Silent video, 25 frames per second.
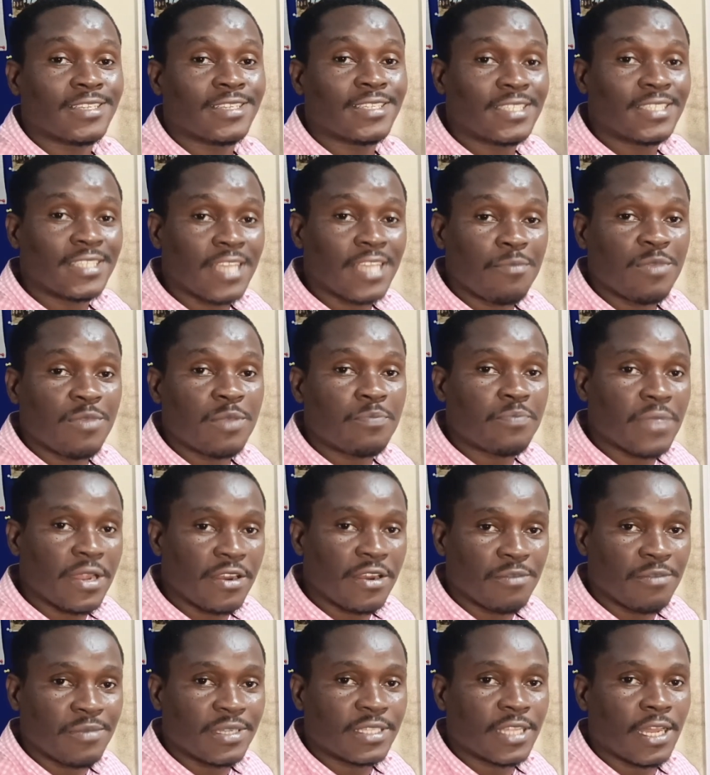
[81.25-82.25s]

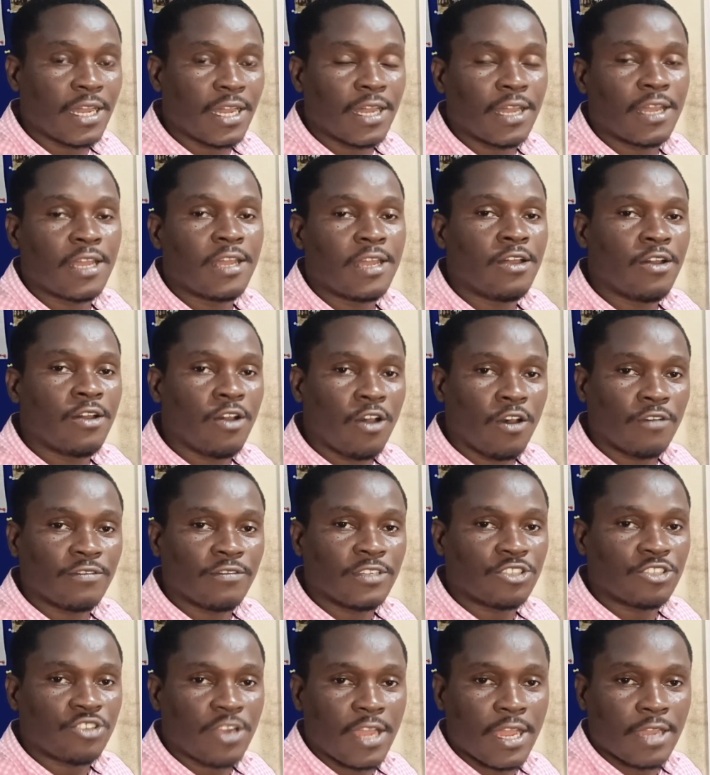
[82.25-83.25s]
semi-perimeter of
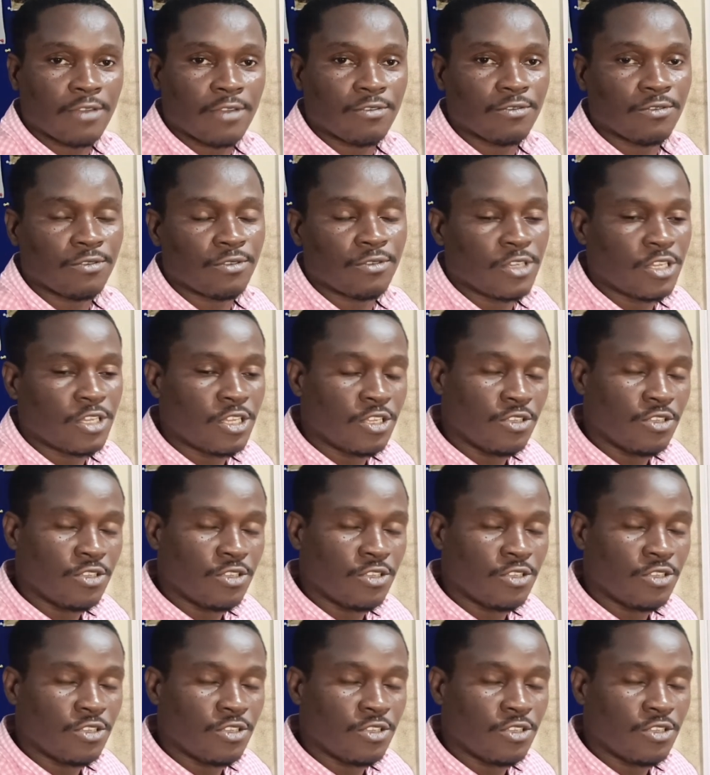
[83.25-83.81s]
the triangle.